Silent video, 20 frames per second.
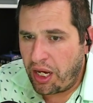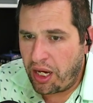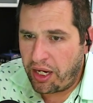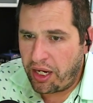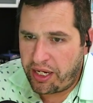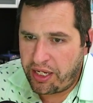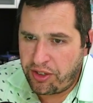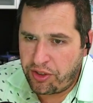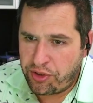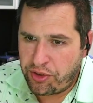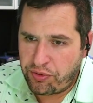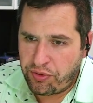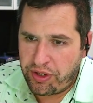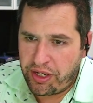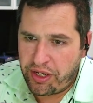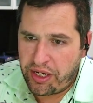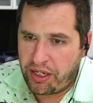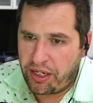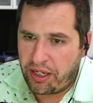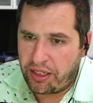
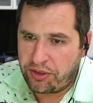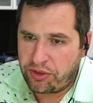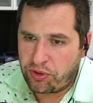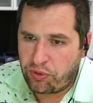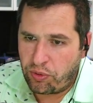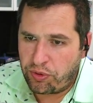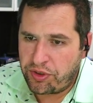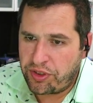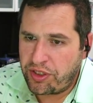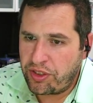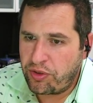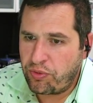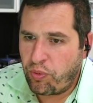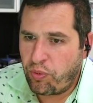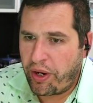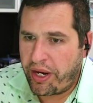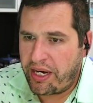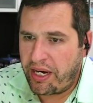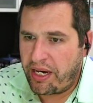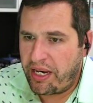Industry sources
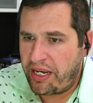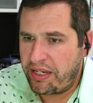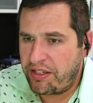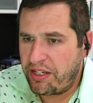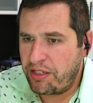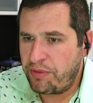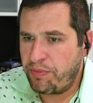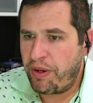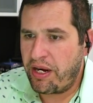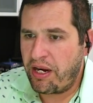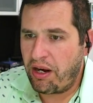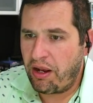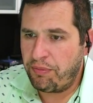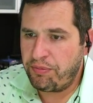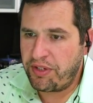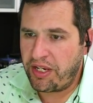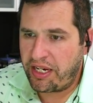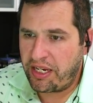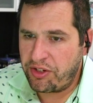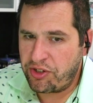weighed an anticipated
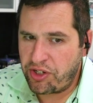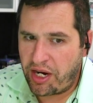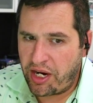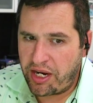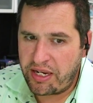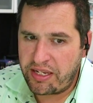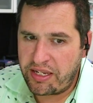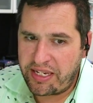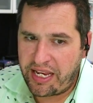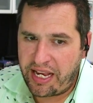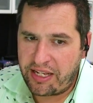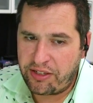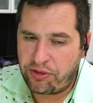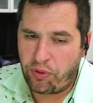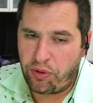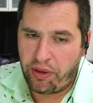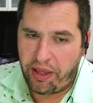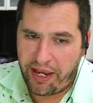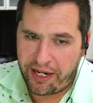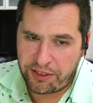uptick in China's gas
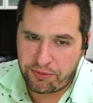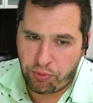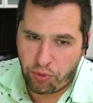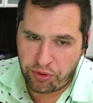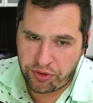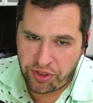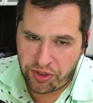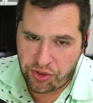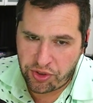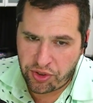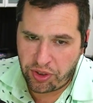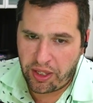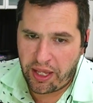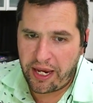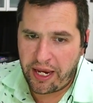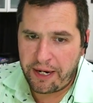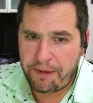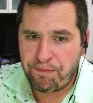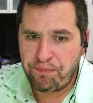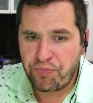oil exports in
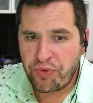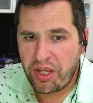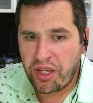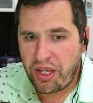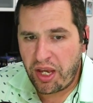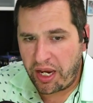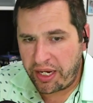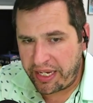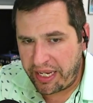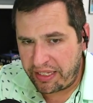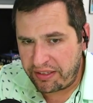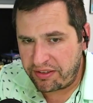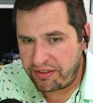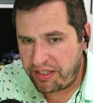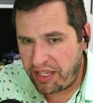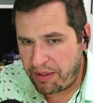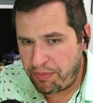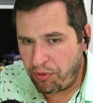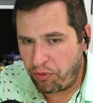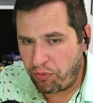July against
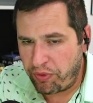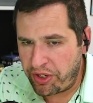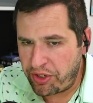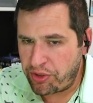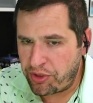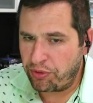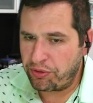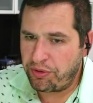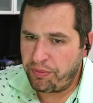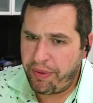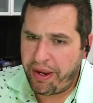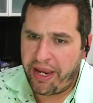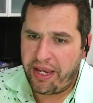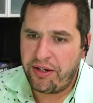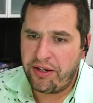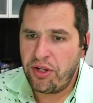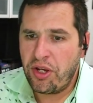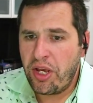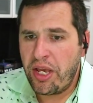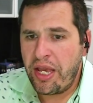stable regional
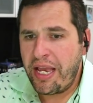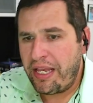demand.